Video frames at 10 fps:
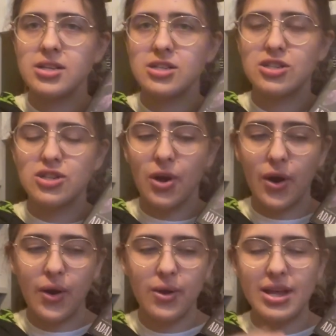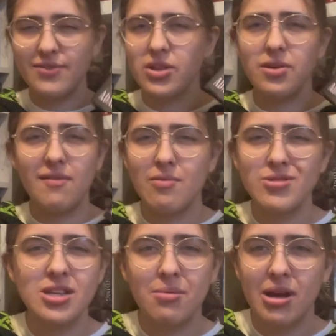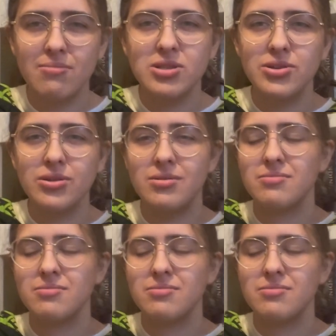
So even though November's going to be up soon,